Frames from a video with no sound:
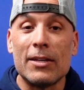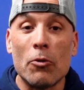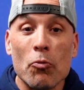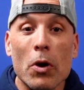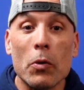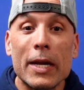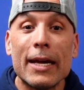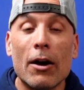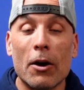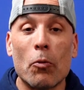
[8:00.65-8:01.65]

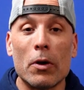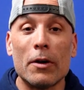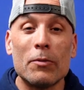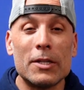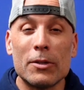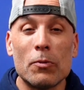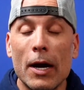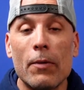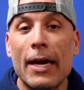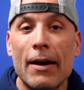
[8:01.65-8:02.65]
eroding our world, which is
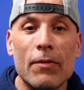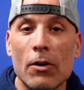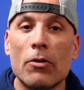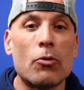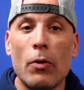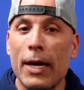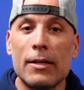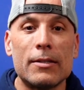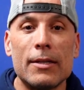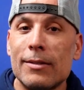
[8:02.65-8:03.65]
why we have
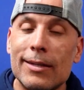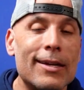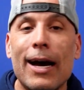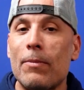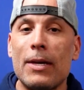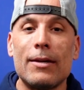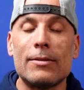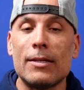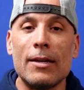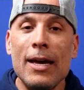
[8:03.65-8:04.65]
earthquakes and
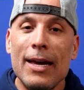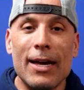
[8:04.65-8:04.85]
tsunamis and,